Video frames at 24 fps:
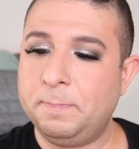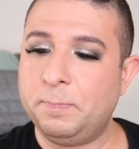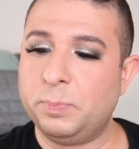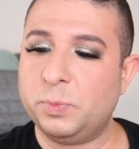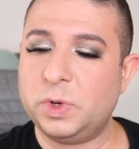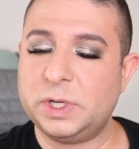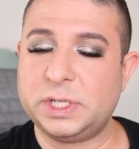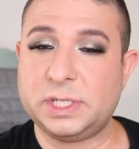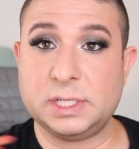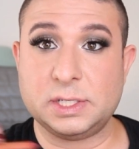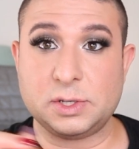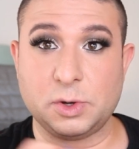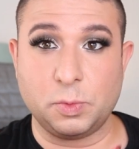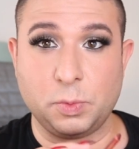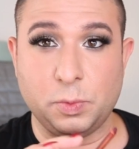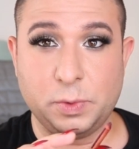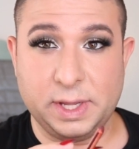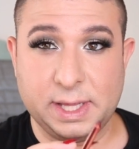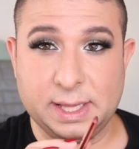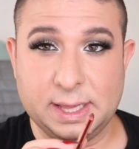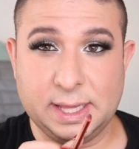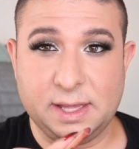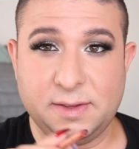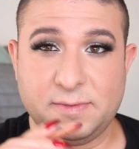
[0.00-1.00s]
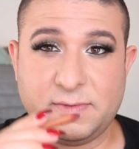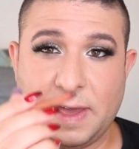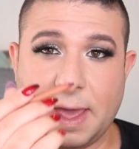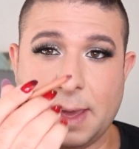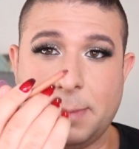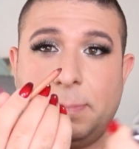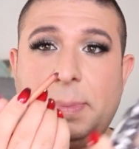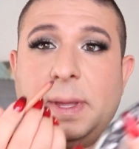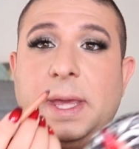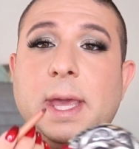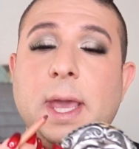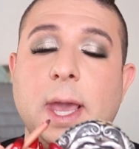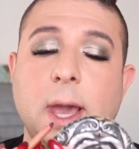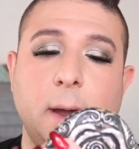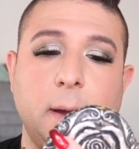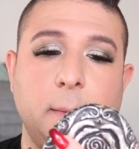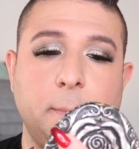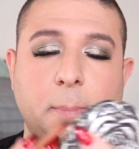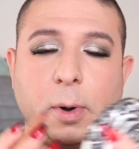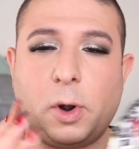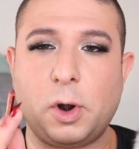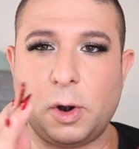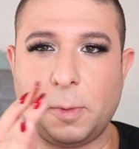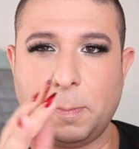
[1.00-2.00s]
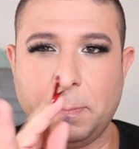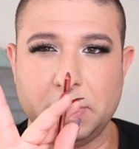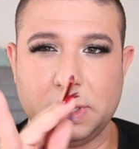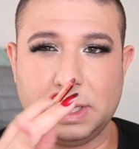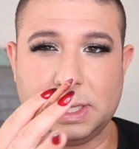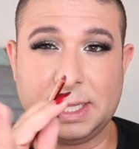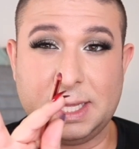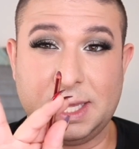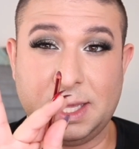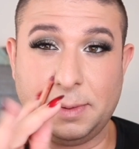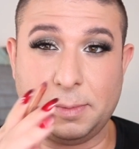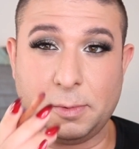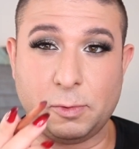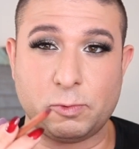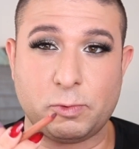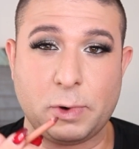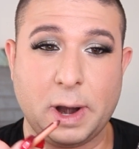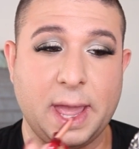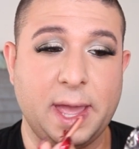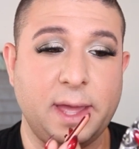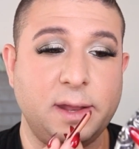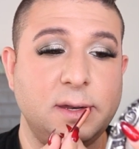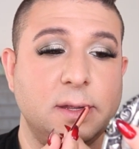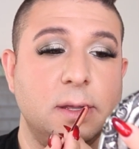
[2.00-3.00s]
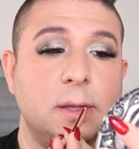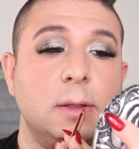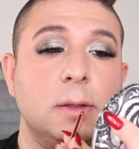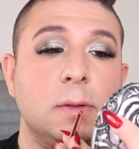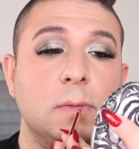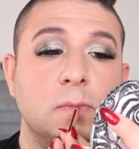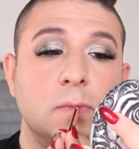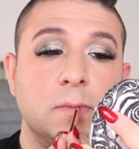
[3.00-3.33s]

which is a really vampy purpley red.